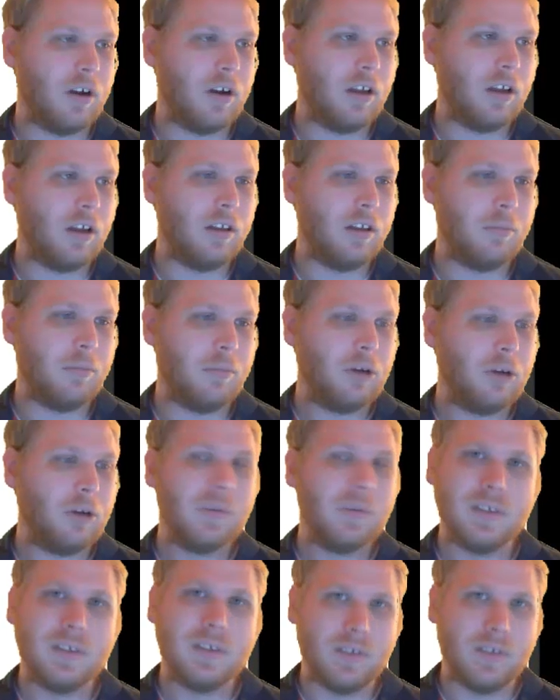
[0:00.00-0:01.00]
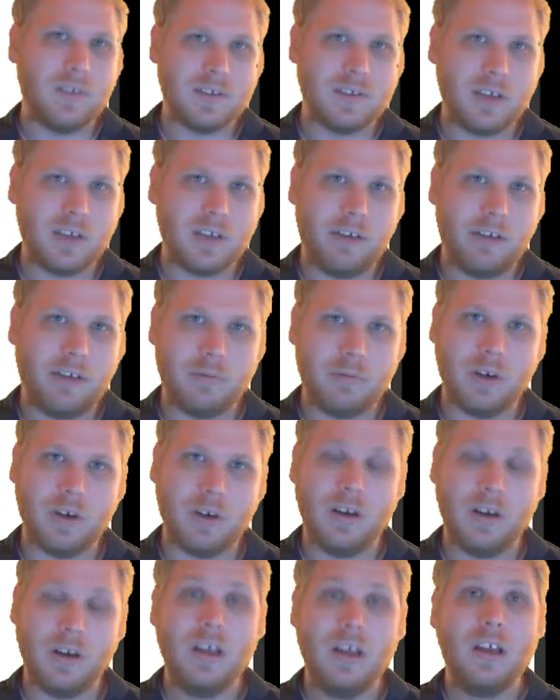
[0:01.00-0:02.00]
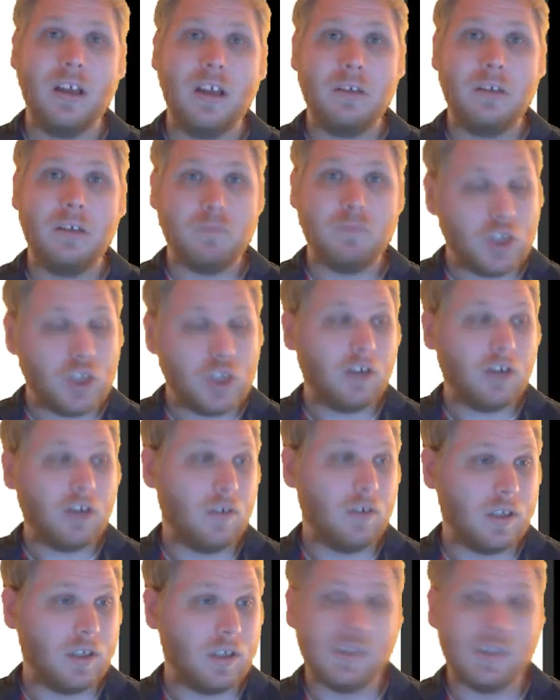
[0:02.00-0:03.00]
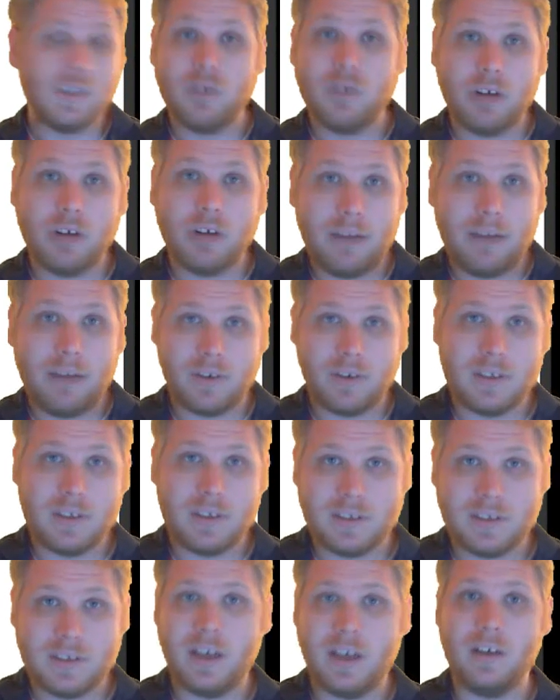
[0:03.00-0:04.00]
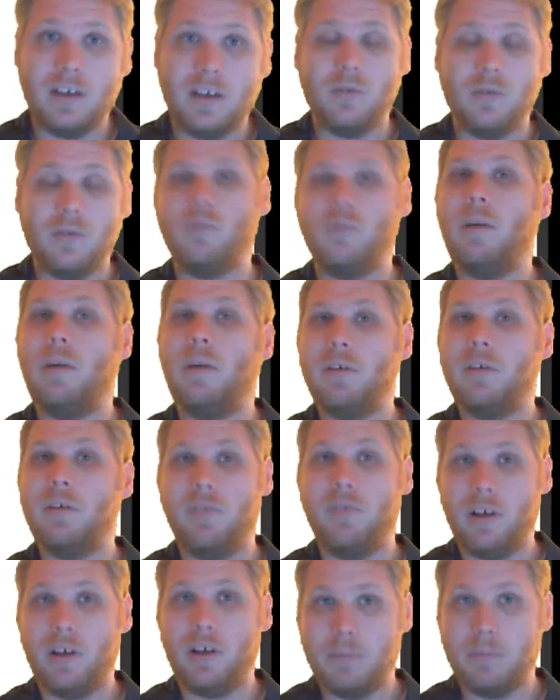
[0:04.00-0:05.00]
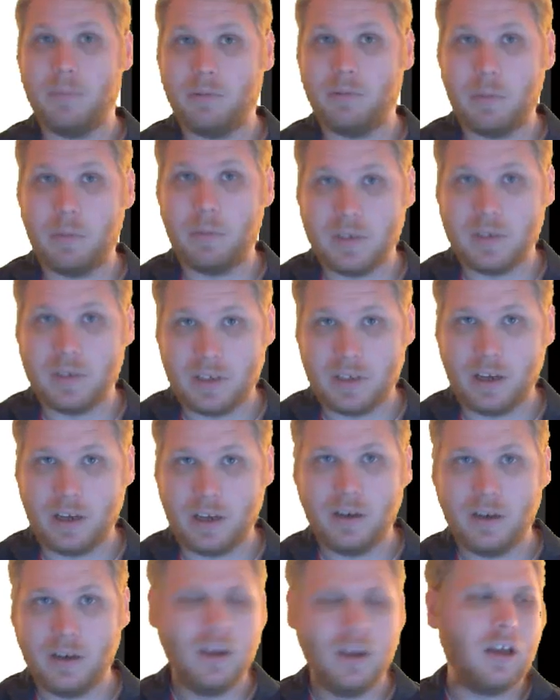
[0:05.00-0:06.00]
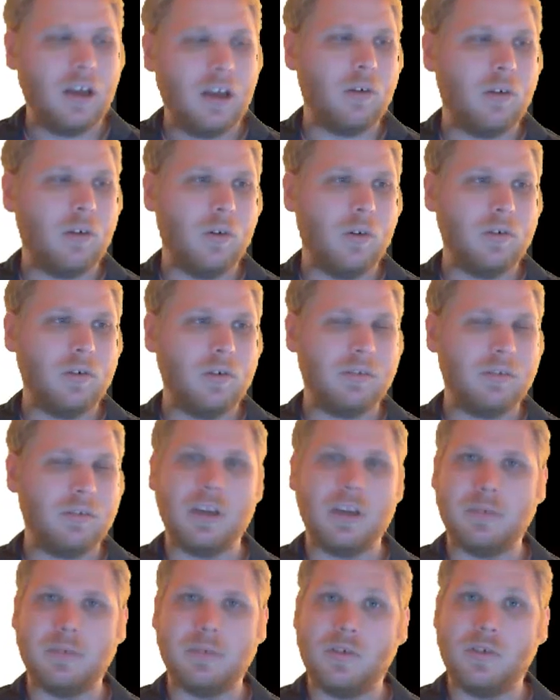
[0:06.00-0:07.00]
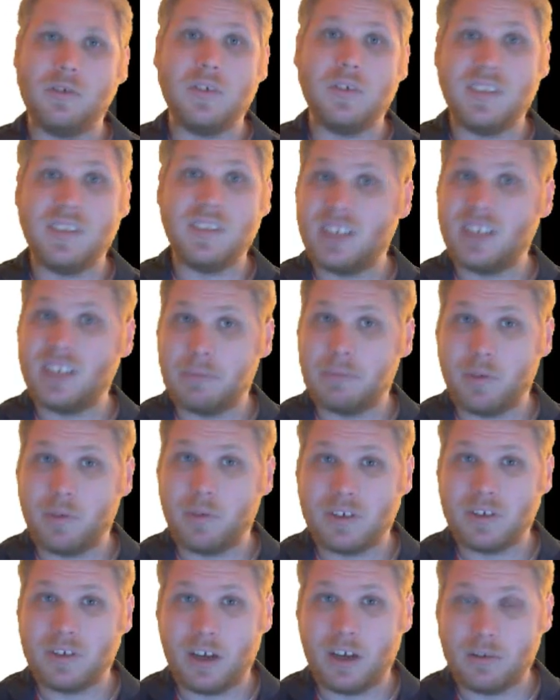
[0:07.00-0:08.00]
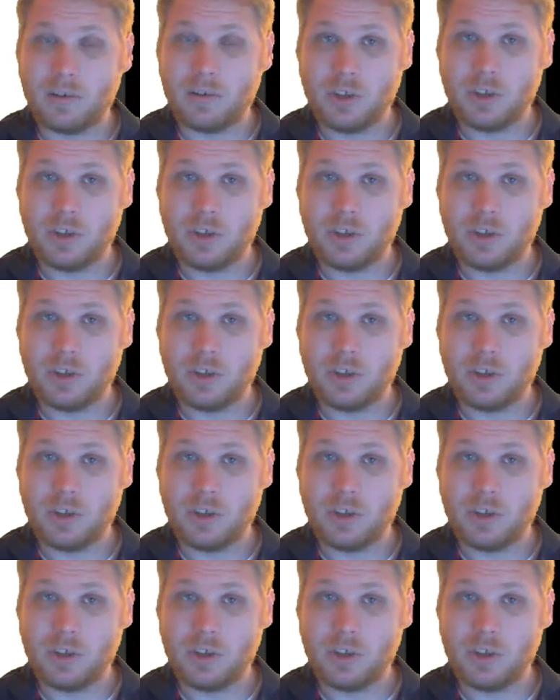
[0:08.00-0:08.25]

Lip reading: and the purpose of this software generally is for graphic design or web development, web design, or sometimes it's used in cinema for title